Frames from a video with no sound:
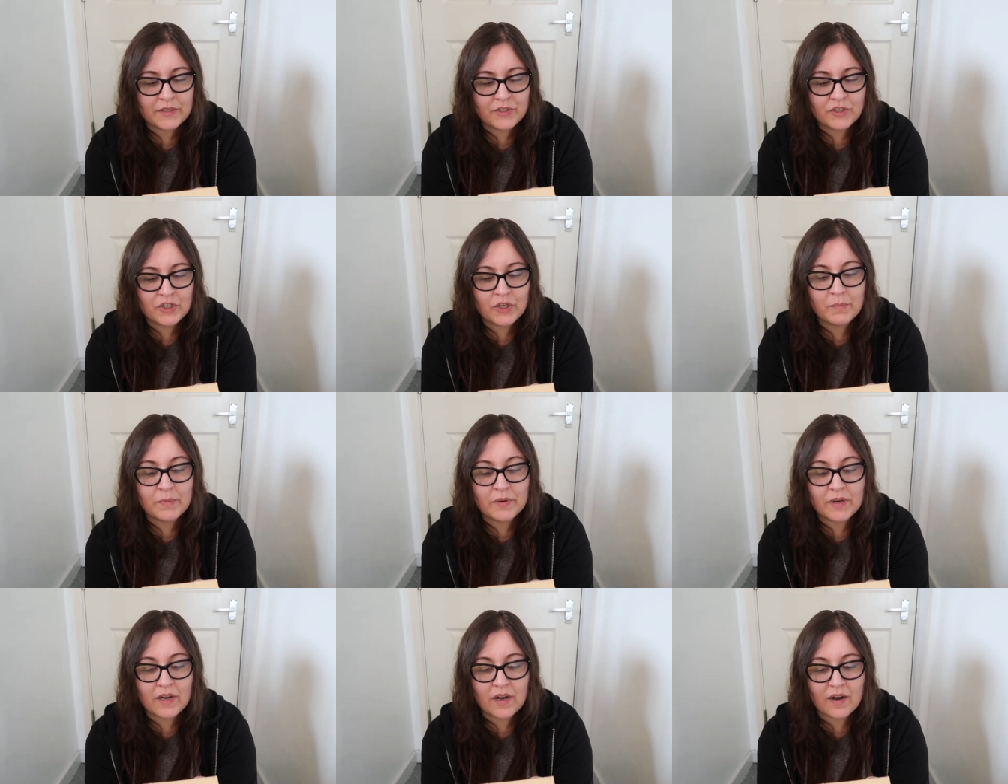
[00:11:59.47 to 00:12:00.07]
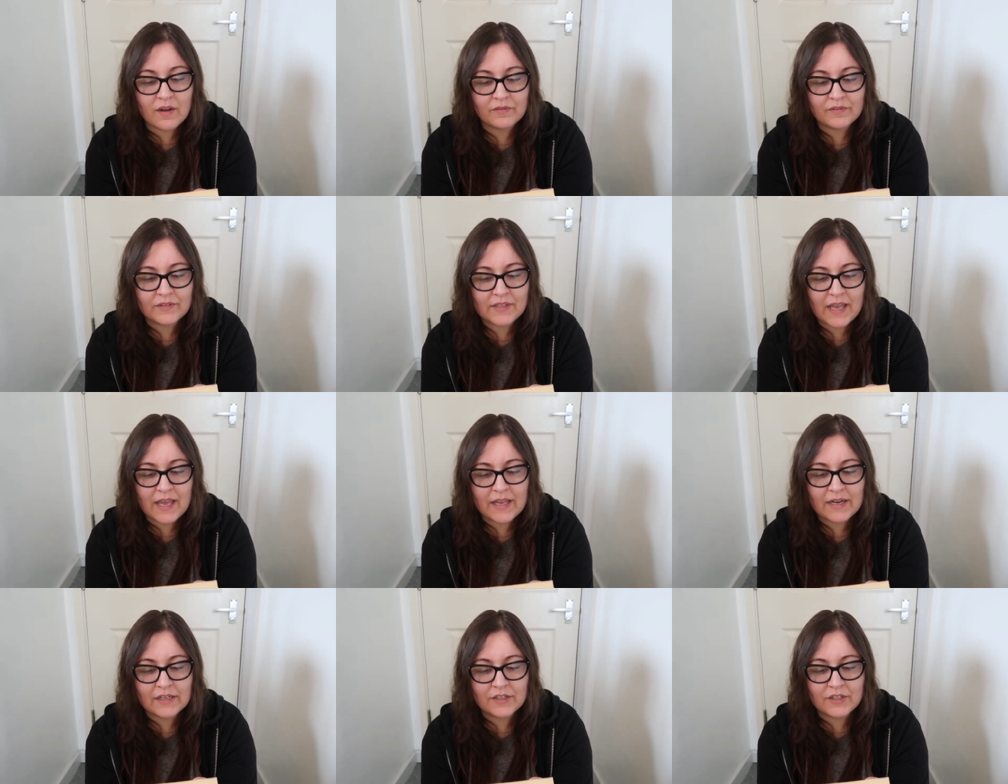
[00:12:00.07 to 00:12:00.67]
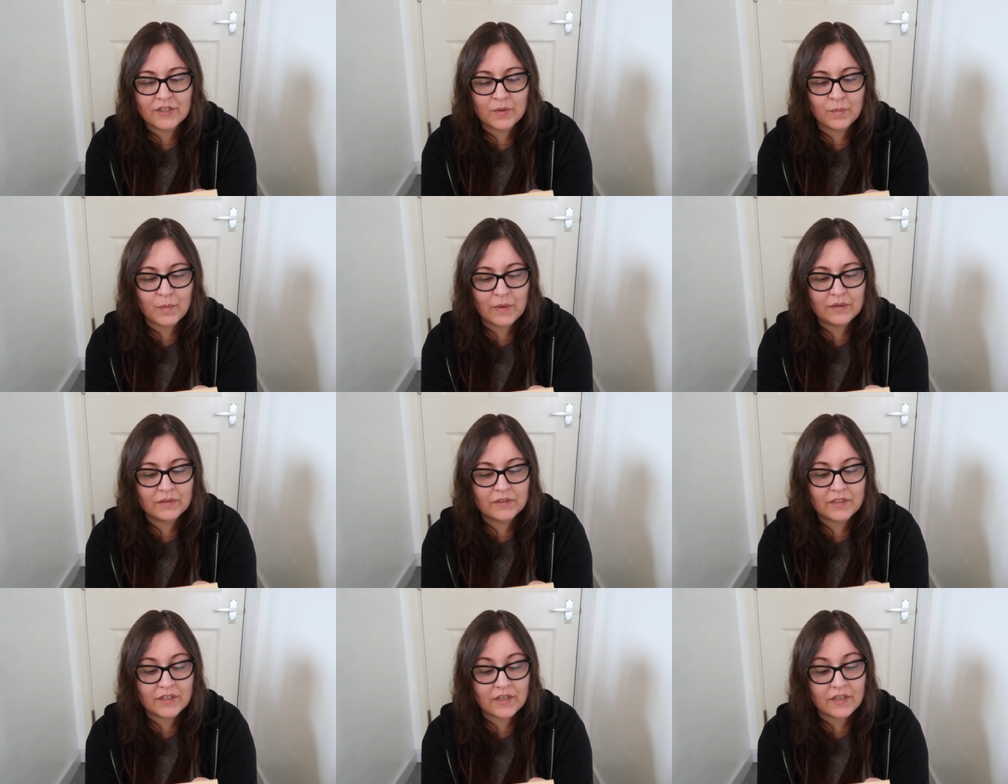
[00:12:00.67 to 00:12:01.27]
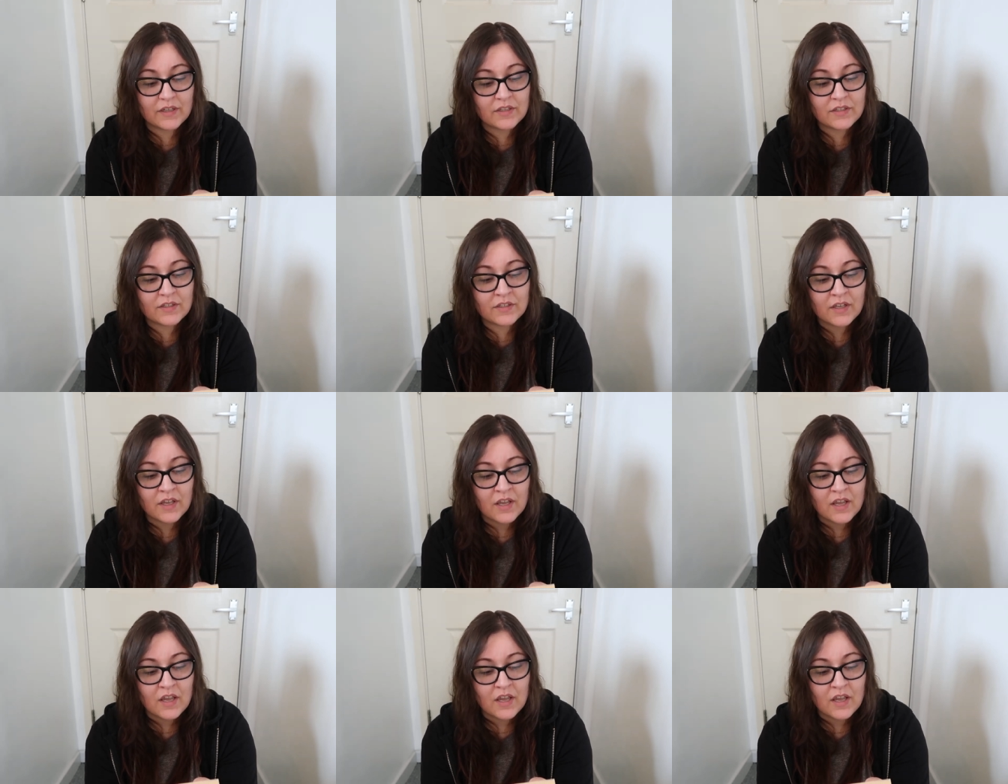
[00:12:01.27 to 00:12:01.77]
stupid enough to head into the wilderness